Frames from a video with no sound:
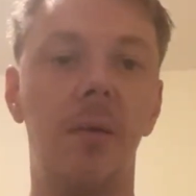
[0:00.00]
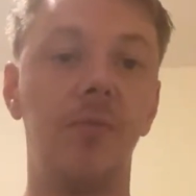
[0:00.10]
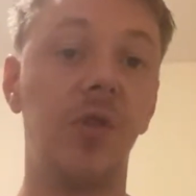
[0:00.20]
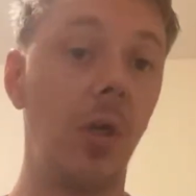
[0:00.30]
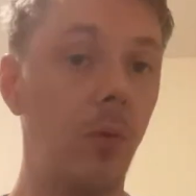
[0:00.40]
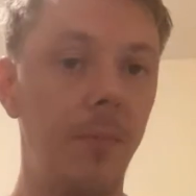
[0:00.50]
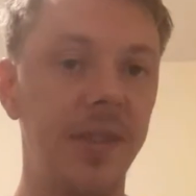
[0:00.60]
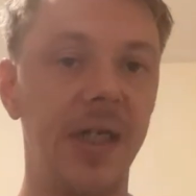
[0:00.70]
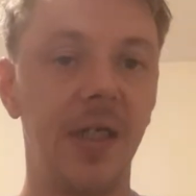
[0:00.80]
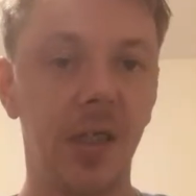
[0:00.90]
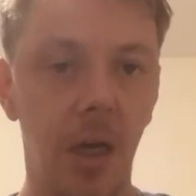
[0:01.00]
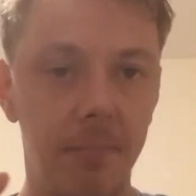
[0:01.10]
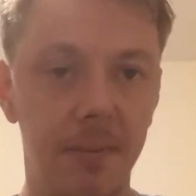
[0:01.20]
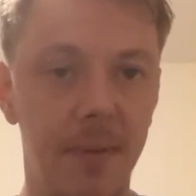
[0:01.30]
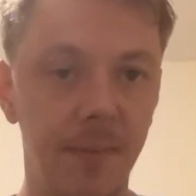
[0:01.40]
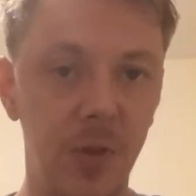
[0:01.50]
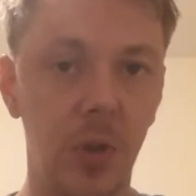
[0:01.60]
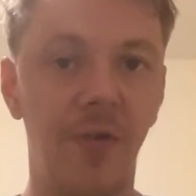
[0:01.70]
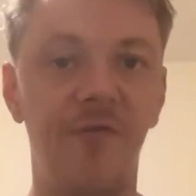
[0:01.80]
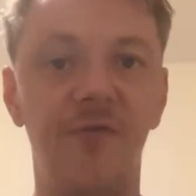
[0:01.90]
So I will be taking a couple of months
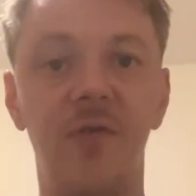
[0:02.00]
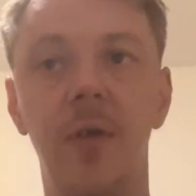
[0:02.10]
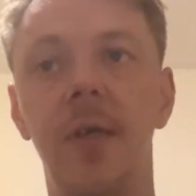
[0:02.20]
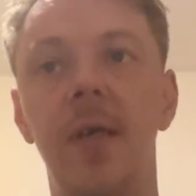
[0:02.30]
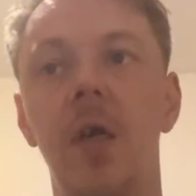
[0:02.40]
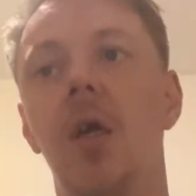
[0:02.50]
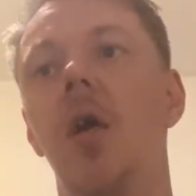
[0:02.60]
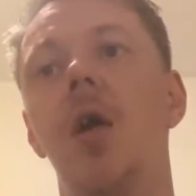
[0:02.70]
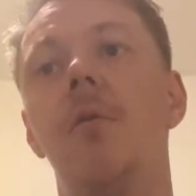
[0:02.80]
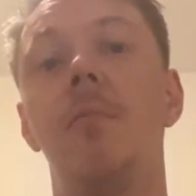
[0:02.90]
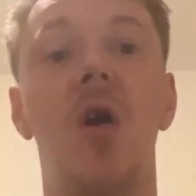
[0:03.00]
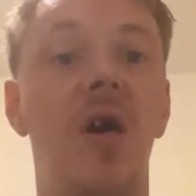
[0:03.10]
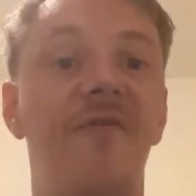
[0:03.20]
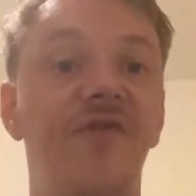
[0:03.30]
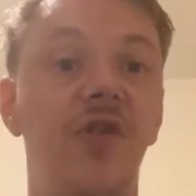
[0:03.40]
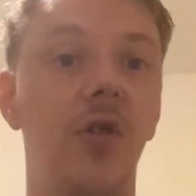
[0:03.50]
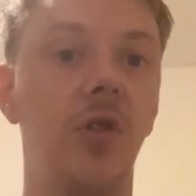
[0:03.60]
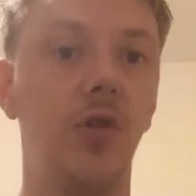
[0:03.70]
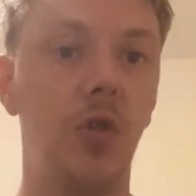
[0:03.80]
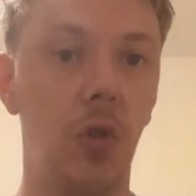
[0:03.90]
off
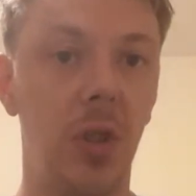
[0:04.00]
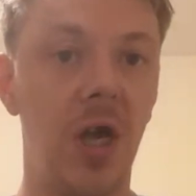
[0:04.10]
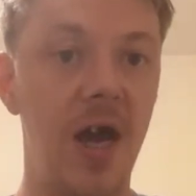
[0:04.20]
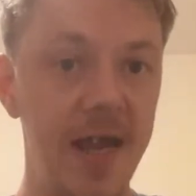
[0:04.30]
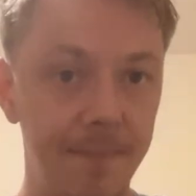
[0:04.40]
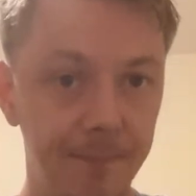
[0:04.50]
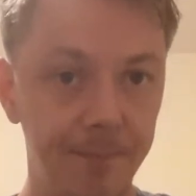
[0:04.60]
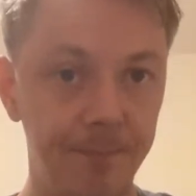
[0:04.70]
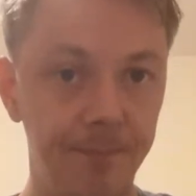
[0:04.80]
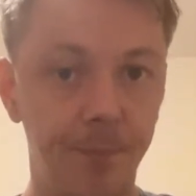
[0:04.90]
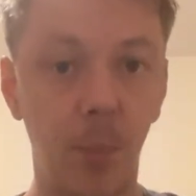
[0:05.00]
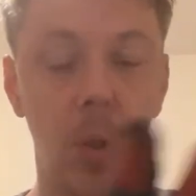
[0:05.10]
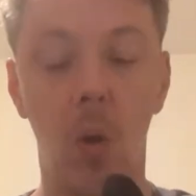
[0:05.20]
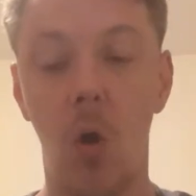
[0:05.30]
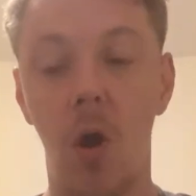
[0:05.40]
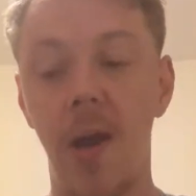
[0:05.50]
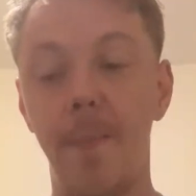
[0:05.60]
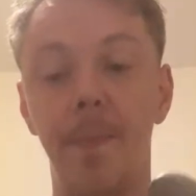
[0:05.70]
after July. All right.